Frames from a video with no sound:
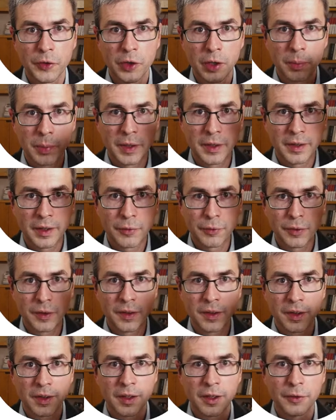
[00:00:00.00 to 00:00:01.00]
top, and
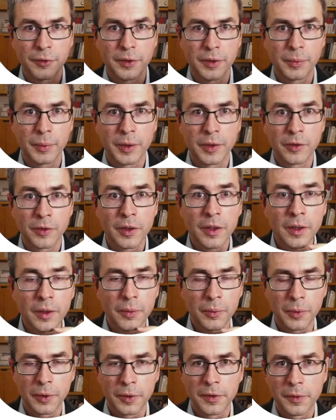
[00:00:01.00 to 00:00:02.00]
everything after which
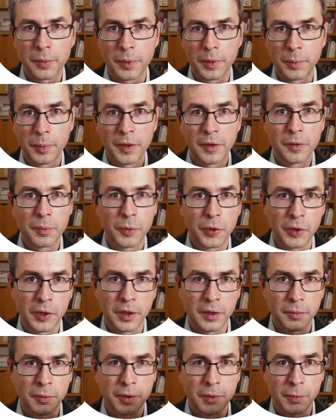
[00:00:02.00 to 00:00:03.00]
words will be
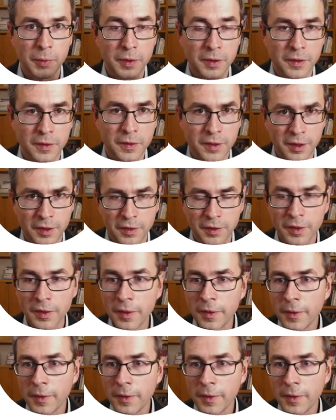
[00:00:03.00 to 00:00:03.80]
smaller, which will descend.